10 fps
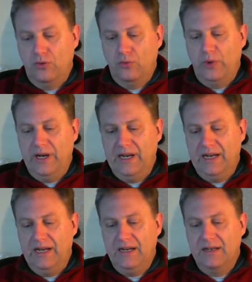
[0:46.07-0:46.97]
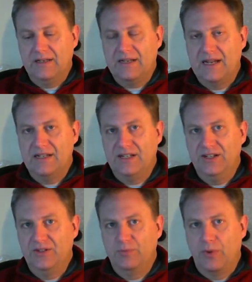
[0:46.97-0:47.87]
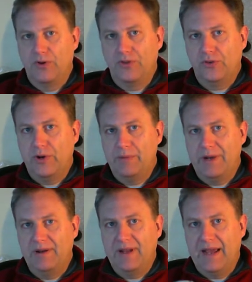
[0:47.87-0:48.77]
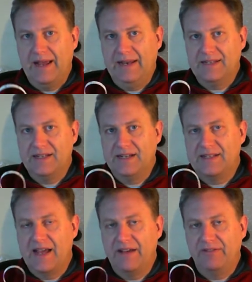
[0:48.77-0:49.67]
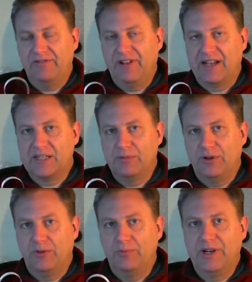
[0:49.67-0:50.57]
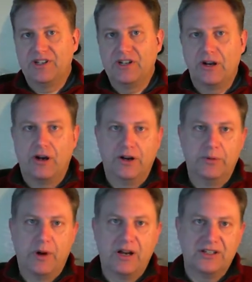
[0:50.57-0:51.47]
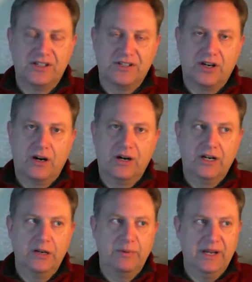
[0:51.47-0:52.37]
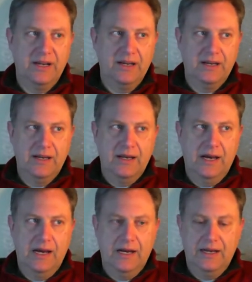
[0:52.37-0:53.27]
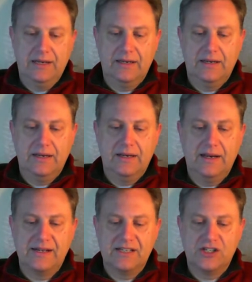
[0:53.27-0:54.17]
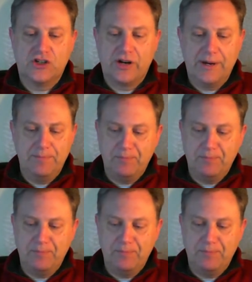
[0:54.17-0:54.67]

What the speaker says: we tend to use both quite a bit, and it's nice to have it flexible because not all your boxes are going to be nice and straight.